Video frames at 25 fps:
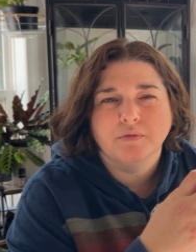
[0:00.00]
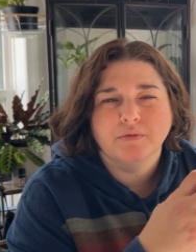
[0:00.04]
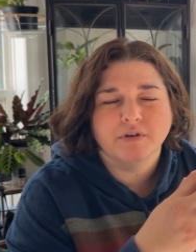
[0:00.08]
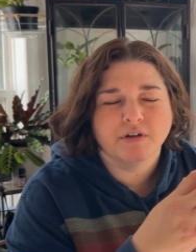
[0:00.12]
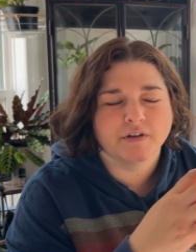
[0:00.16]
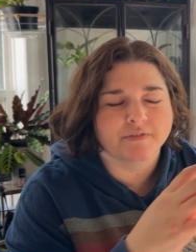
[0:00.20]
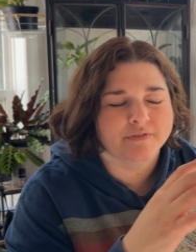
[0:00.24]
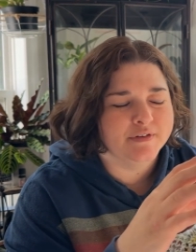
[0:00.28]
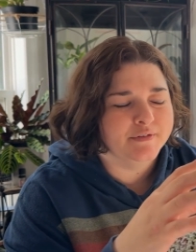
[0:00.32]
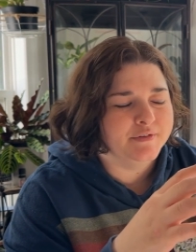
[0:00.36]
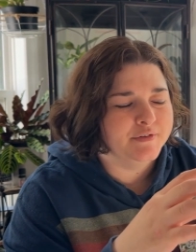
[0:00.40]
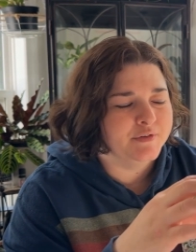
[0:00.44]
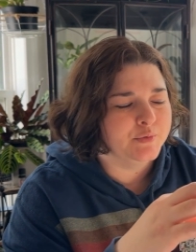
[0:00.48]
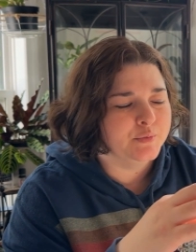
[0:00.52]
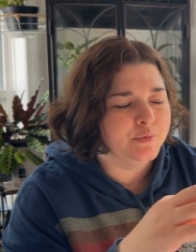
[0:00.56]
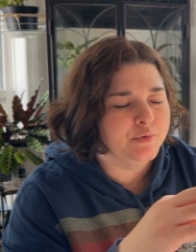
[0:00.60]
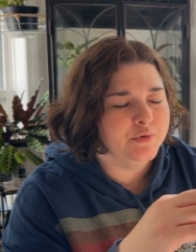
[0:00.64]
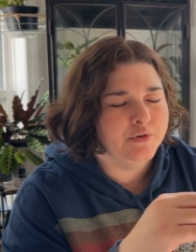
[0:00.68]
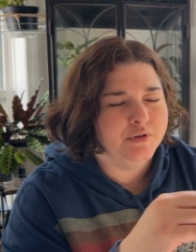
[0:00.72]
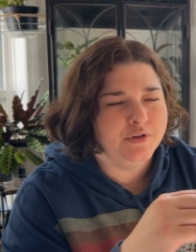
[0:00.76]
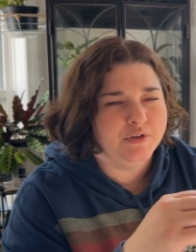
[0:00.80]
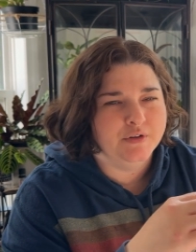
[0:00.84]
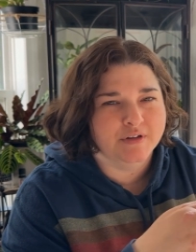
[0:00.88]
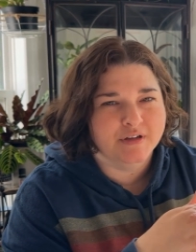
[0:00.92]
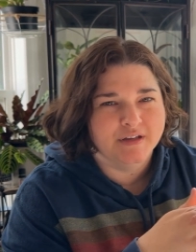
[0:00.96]
Well, if it was
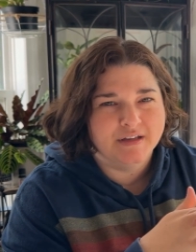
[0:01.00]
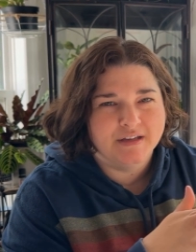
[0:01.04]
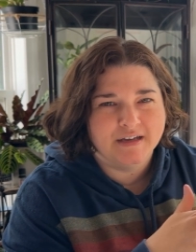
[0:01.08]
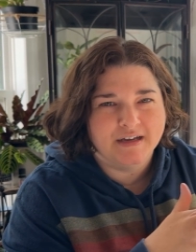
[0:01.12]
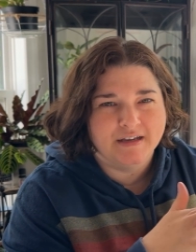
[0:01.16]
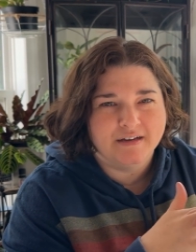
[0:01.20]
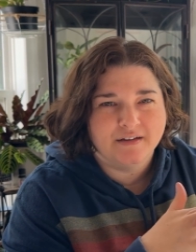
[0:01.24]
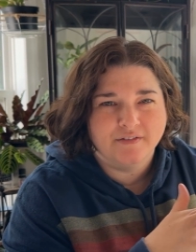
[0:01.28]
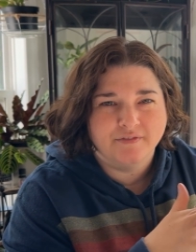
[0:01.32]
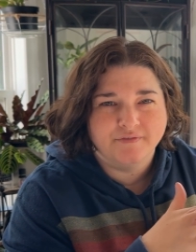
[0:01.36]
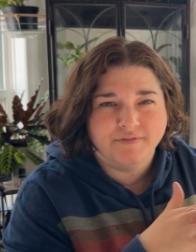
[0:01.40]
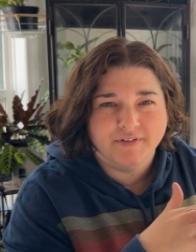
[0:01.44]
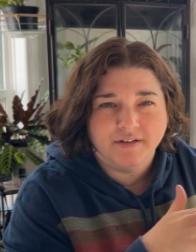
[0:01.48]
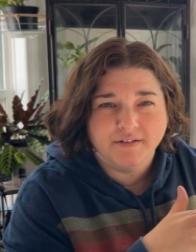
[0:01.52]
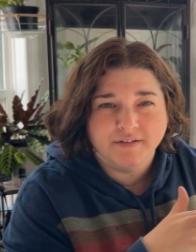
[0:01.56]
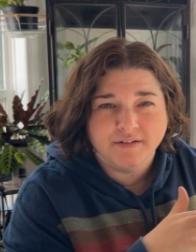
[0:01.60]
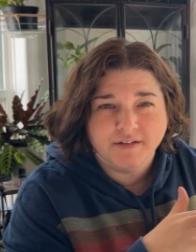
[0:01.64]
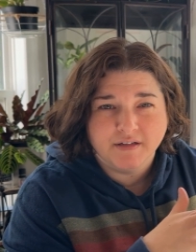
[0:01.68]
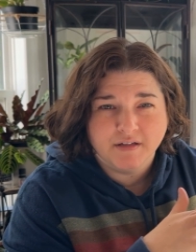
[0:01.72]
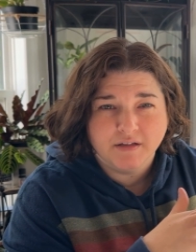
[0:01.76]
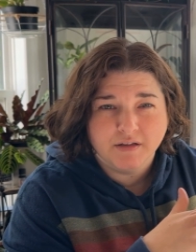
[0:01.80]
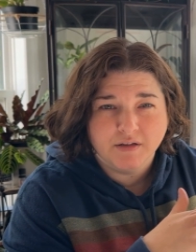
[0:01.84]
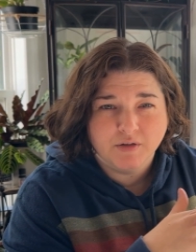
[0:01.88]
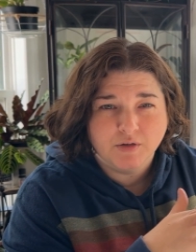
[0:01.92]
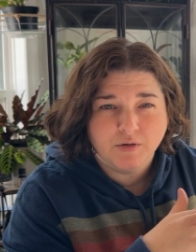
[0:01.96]
wool, you can kind of felt it
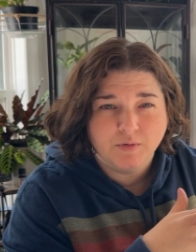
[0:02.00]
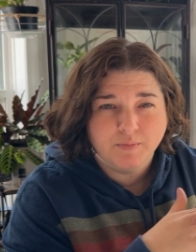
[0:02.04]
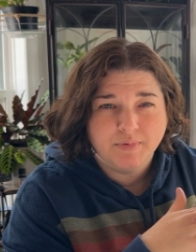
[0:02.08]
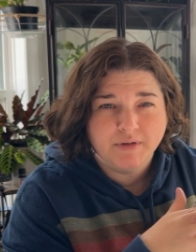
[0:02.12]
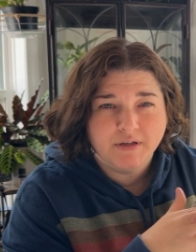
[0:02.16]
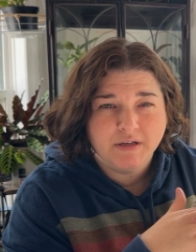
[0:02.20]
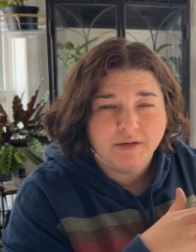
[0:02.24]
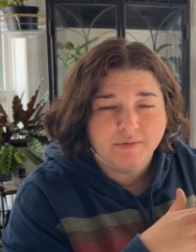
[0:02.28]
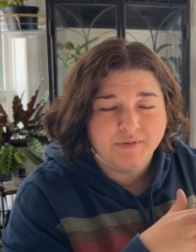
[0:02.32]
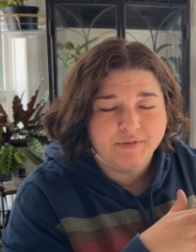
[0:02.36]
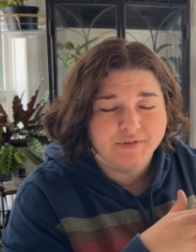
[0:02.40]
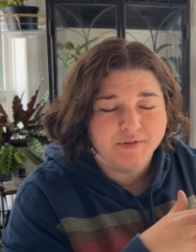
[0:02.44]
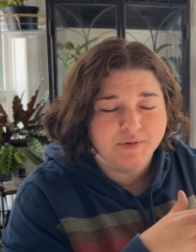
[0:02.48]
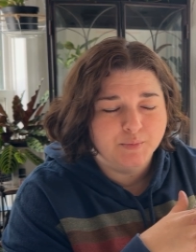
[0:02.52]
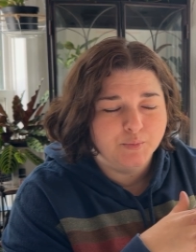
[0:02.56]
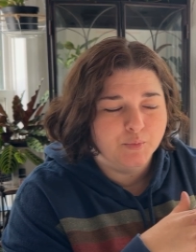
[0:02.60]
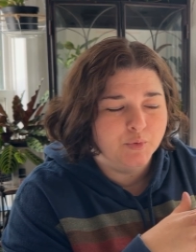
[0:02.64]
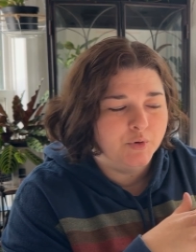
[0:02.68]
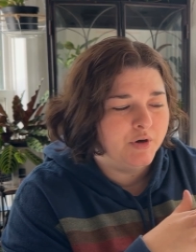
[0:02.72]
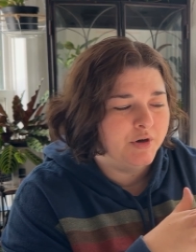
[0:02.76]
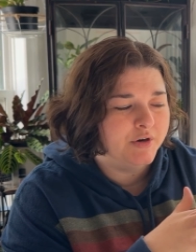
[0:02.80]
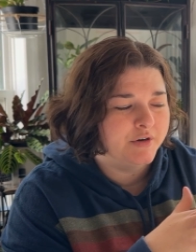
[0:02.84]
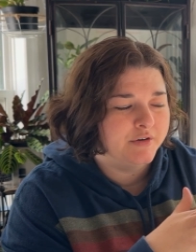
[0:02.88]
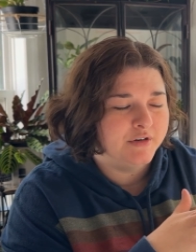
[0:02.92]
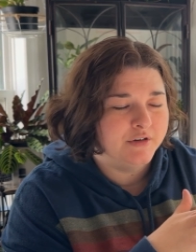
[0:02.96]
a little bit with some
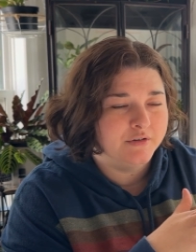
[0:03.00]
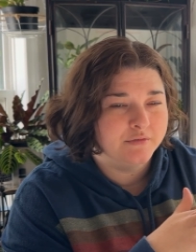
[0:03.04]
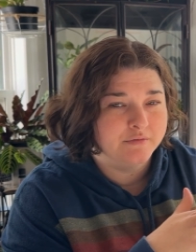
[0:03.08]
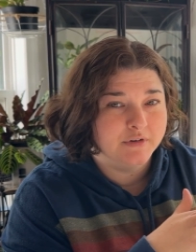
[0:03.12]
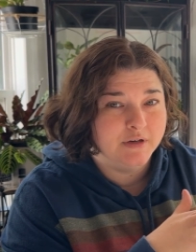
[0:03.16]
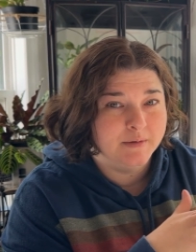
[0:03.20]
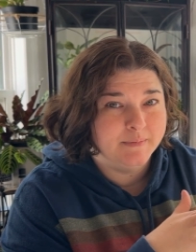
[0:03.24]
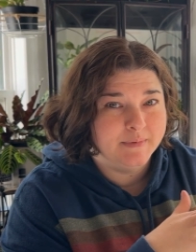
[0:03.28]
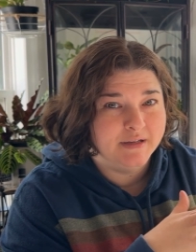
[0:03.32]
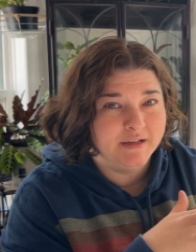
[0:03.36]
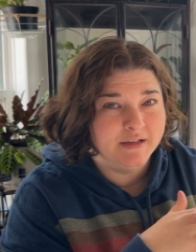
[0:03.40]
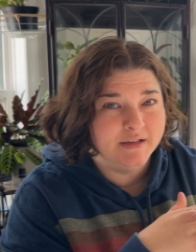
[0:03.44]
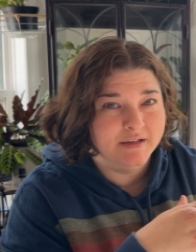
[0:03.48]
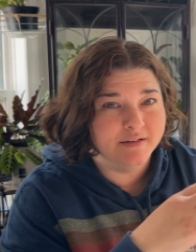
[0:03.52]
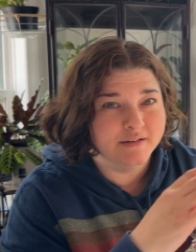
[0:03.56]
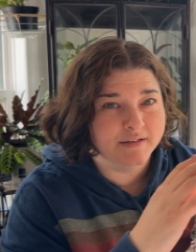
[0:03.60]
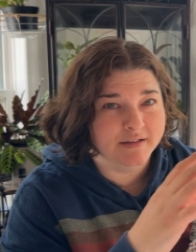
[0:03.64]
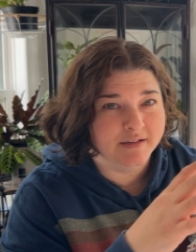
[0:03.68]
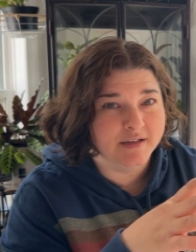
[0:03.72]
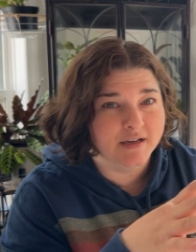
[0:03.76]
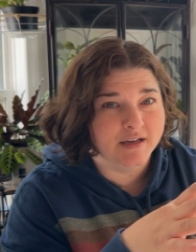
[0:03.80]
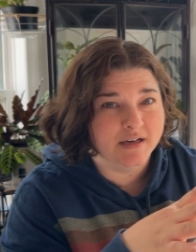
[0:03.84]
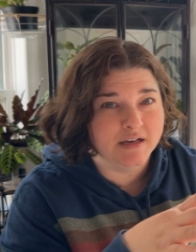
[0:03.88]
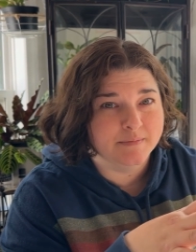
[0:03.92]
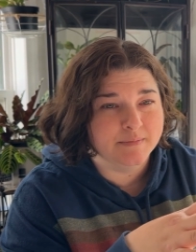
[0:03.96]
water and rubbing it to
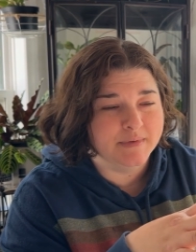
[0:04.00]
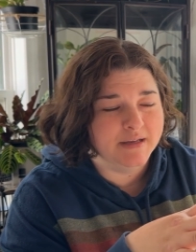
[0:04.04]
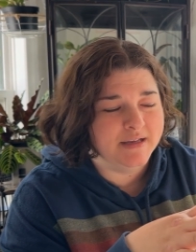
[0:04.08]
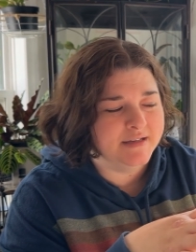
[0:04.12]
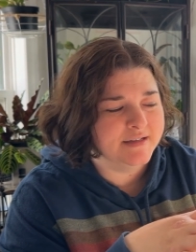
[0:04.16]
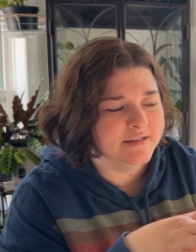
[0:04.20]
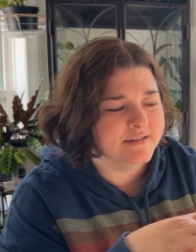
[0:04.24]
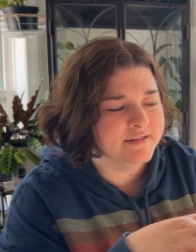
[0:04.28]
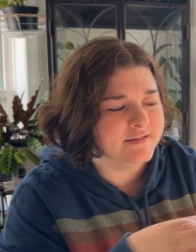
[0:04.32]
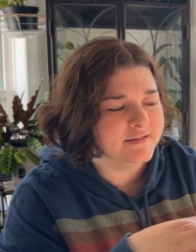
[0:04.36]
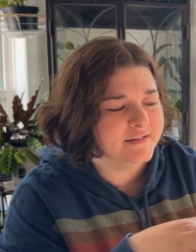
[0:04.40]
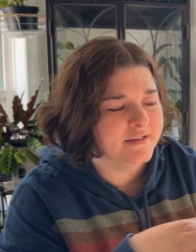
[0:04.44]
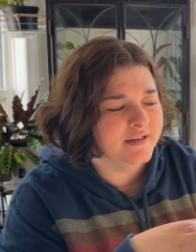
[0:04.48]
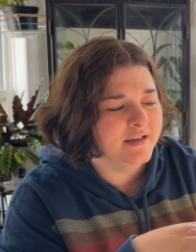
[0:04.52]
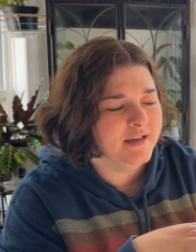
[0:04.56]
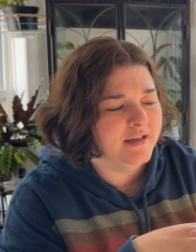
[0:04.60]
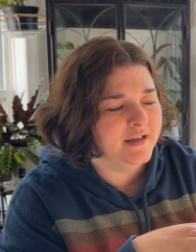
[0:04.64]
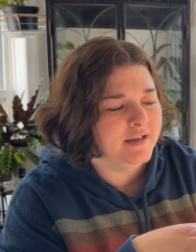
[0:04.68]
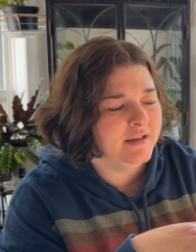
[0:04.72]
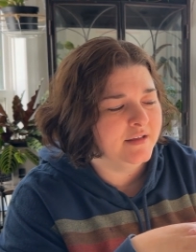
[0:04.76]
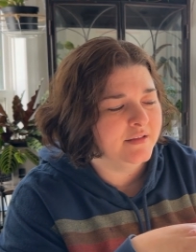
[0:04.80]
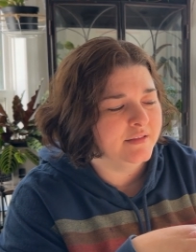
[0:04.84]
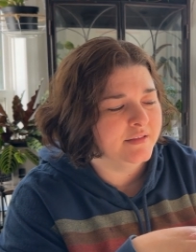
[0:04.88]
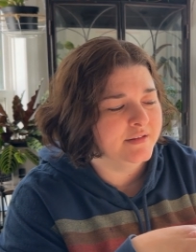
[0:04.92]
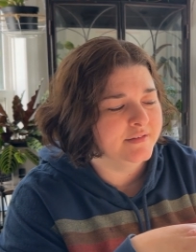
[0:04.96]
kind of make it
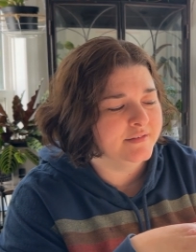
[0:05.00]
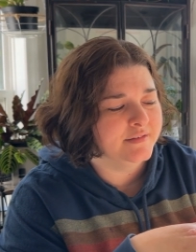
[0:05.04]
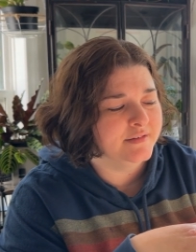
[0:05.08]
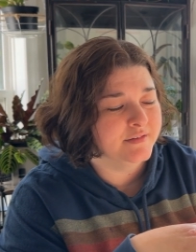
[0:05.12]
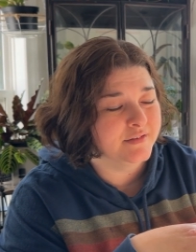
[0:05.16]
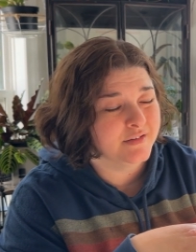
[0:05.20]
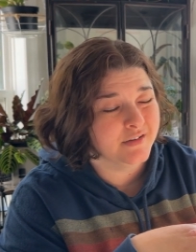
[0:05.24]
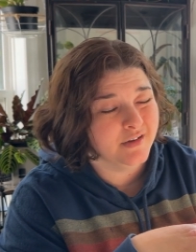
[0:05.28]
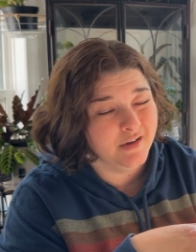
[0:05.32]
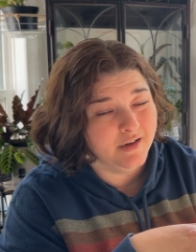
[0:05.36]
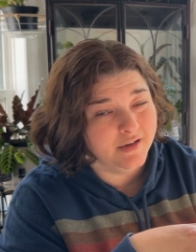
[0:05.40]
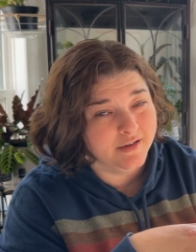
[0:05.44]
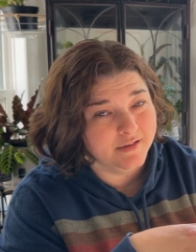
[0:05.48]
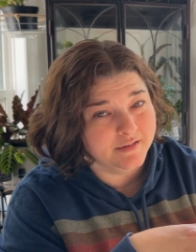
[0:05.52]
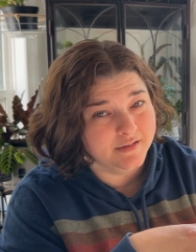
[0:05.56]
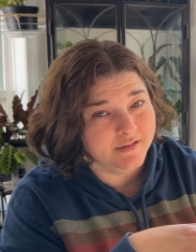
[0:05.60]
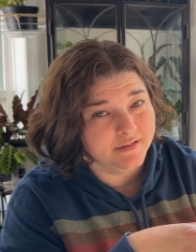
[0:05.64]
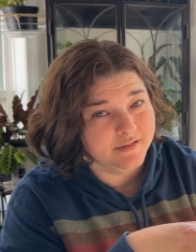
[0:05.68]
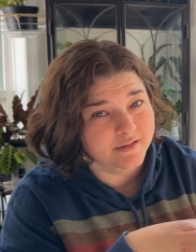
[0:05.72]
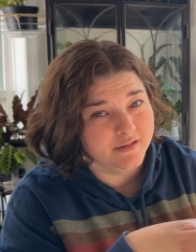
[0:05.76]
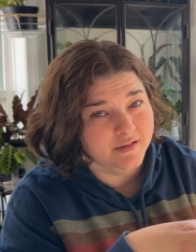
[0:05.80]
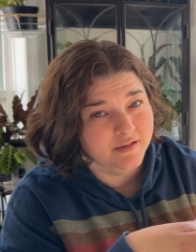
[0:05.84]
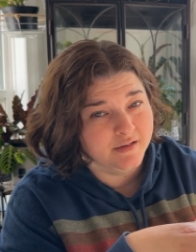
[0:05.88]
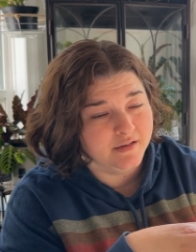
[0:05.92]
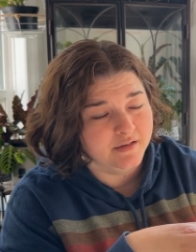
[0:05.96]
stay. This is cotton.
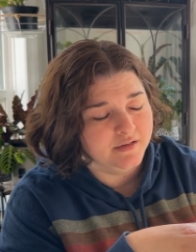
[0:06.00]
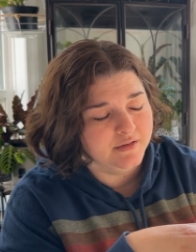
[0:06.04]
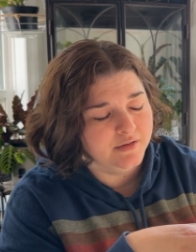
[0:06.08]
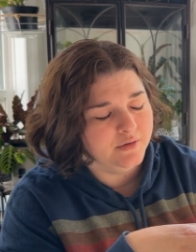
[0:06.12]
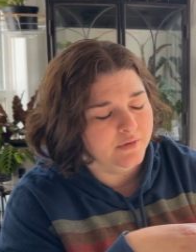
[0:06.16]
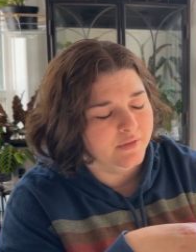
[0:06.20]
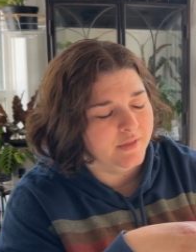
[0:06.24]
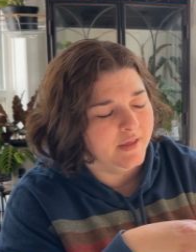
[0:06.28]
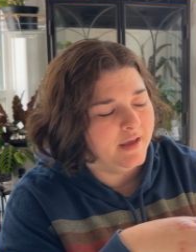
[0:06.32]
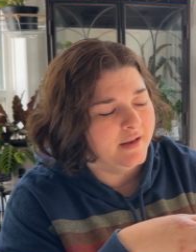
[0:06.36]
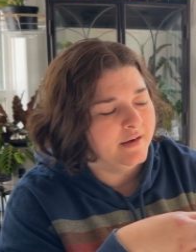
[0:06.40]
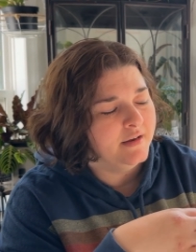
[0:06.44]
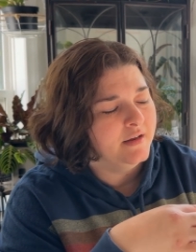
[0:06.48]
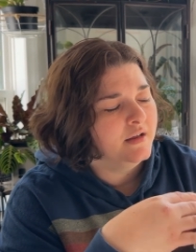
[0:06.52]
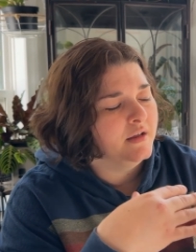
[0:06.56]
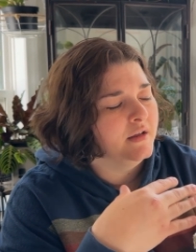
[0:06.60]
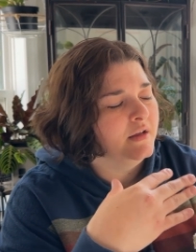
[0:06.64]
It's not going to do that.